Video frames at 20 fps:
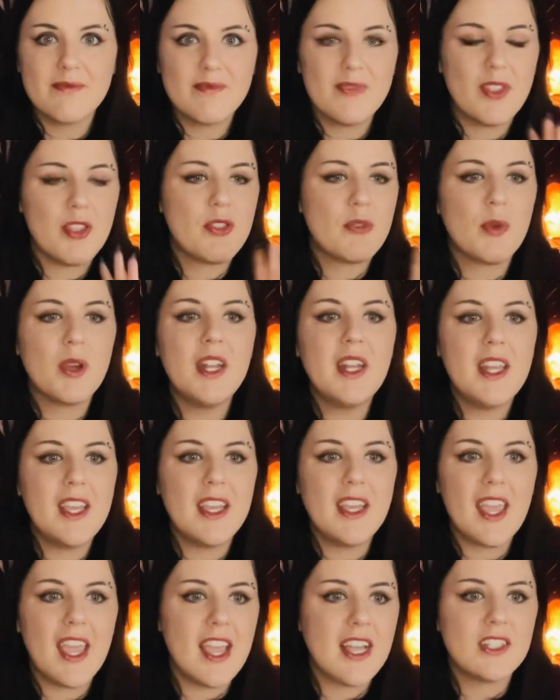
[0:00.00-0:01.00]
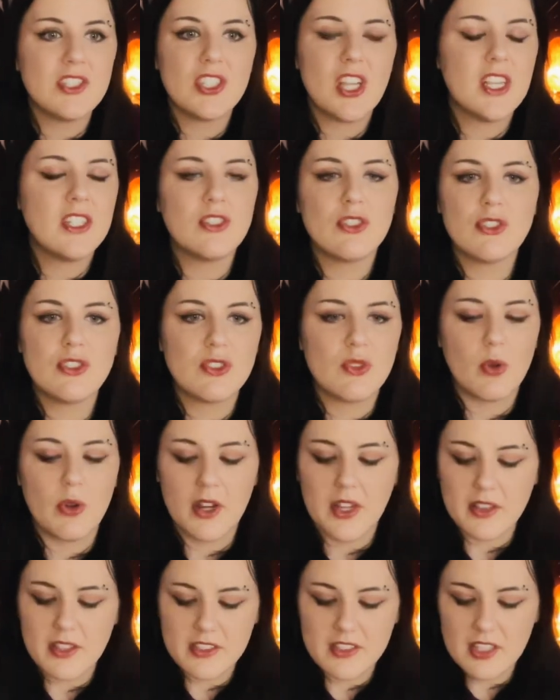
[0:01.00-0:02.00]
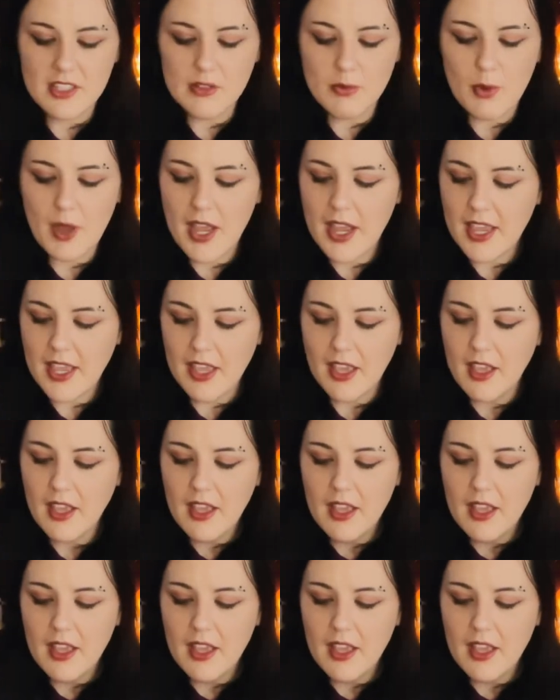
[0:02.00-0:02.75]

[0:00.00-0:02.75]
The 3D can't change your story. This is why